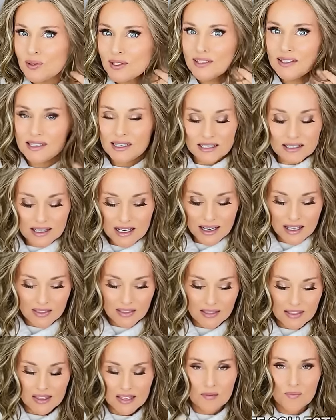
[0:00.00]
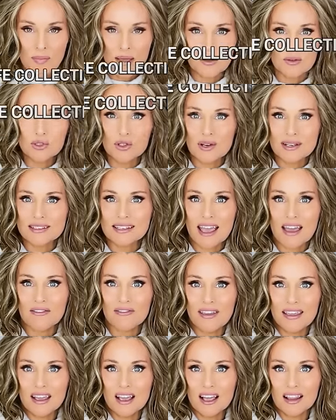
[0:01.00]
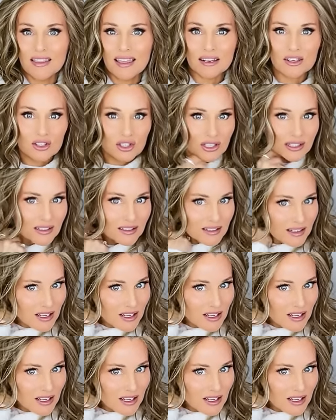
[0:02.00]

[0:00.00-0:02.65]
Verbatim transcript: see it in the Belle Tress Cafe collection,